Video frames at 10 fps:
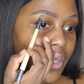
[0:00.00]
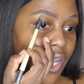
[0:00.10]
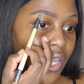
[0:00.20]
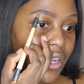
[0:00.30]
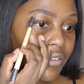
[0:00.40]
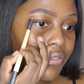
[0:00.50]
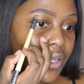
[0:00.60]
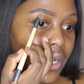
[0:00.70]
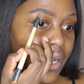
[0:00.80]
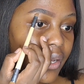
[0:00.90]
And I
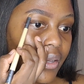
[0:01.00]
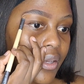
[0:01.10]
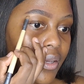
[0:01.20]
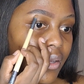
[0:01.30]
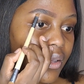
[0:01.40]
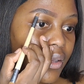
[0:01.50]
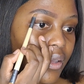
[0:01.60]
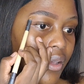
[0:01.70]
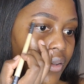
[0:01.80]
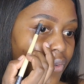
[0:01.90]
feel like
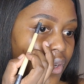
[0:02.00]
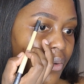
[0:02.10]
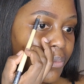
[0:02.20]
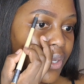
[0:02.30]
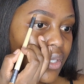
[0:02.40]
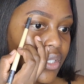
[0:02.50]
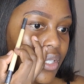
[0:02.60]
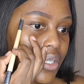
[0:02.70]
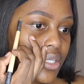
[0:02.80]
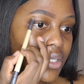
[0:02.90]
even in
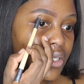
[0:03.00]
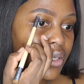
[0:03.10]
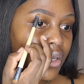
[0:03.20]
pictures,